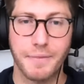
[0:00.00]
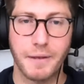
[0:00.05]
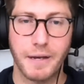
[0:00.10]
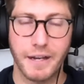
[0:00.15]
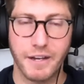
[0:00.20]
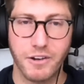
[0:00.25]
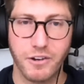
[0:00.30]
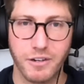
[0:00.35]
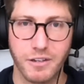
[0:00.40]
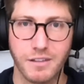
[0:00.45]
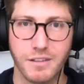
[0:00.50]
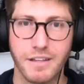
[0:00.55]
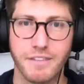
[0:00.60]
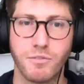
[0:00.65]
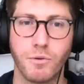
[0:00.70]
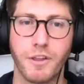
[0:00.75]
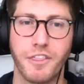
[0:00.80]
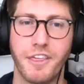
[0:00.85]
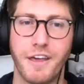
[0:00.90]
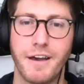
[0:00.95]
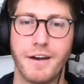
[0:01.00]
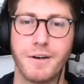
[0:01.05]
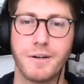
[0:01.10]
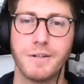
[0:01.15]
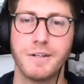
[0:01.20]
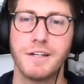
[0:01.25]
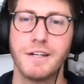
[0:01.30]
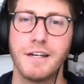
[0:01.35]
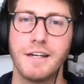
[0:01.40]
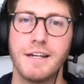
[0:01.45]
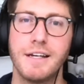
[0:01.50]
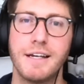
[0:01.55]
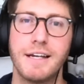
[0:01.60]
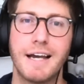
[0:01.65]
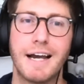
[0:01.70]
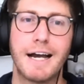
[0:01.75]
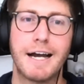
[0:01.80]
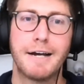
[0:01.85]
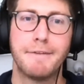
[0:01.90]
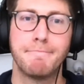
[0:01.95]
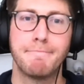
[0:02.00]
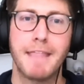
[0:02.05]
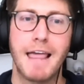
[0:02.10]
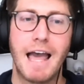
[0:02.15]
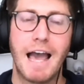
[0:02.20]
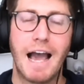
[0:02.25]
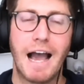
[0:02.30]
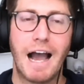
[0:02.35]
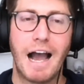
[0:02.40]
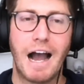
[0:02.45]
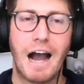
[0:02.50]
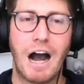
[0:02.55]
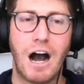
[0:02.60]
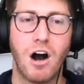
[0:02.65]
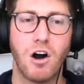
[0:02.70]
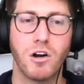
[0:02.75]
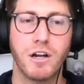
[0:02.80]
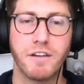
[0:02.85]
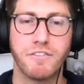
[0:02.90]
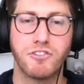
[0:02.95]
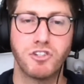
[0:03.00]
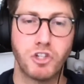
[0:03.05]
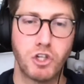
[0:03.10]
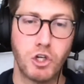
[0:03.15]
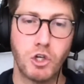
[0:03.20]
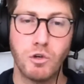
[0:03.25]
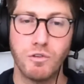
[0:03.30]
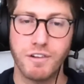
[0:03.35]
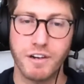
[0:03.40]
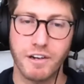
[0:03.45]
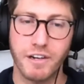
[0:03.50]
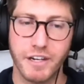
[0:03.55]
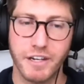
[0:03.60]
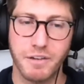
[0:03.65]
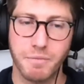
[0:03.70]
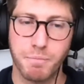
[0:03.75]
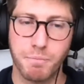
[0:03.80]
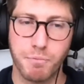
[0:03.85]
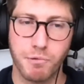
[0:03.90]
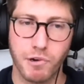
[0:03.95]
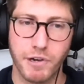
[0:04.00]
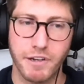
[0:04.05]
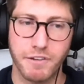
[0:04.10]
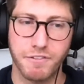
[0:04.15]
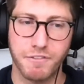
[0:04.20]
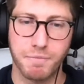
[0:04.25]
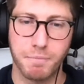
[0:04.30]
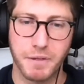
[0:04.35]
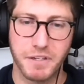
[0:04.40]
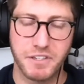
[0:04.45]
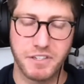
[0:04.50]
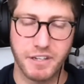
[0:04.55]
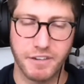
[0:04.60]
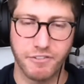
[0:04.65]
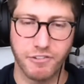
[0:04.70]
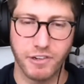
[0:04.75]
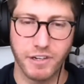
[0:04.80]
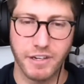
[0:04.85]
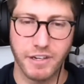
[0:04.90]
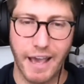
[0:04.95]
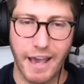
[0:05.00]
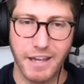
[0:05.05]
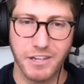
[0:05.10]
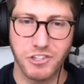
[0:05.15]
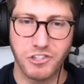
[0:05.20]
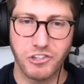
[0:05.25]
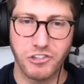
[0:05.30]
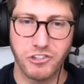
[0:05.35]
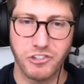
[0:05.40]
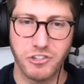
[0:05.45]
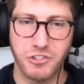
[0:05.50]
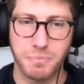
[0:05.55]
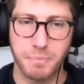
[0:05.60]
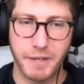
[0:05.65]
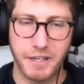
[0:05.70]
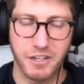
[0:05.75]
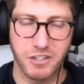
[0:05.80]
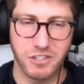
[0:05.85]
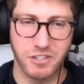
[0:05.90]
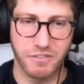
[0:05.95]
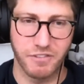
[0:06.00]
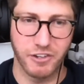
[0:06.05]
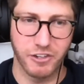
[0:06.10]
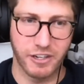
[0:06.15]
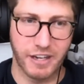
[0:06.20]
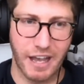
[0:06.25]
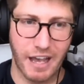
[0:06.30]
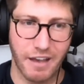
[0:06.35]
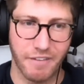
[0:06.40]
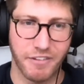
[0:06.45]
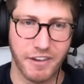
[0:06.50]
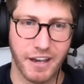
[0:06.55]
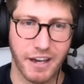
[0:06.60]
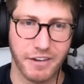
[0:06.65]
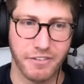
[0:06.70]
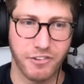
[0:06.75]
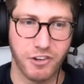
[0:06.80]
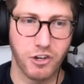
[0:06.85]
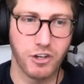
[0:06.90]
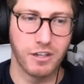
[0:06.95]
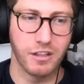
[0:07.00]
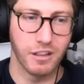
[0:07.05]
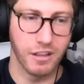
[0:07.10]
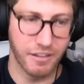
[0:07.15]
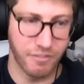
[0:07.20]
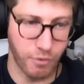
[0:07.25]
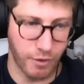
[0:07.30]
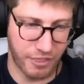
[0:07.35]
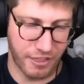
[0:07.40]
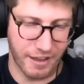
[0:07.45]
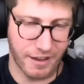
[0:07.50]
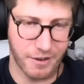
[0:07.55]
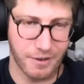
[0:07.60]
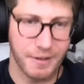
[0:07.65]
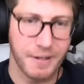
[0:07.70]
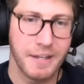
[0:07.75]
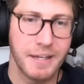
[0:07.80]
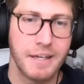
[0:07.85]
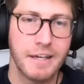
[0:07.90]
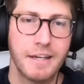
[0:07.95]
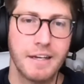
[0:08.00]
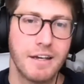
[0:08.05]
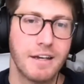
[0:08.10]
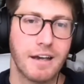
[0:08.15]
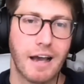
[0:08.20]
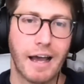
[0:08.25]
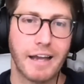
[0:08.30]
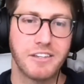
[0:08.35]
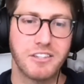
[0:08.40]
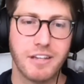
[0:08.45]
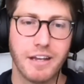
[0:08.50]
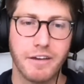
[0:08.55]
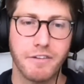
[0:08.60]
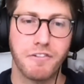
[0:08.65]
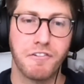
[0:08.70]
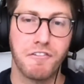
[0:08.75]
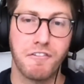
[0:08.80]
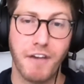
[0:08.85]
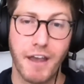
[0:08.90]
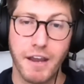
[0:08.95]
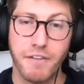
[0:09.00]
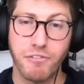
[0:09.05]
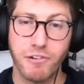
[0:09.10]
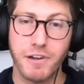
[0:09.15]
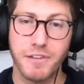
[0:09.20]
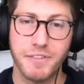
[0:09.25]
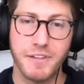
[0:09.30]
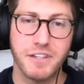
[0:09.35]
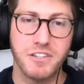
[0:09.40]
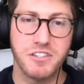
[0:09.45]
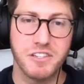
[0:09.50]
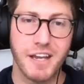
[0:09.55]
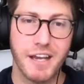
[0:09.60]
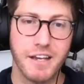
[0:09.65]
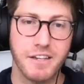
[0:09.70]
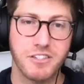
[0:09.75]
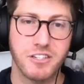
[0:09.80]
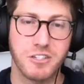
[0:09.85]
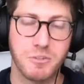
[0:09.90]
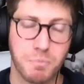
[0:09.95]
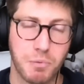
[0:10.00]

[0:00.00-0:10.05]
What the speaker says: that I couldn't live without. I'll give 2 very brief but different answers because of your caveat of couldn't live without. I'd say favorite these days is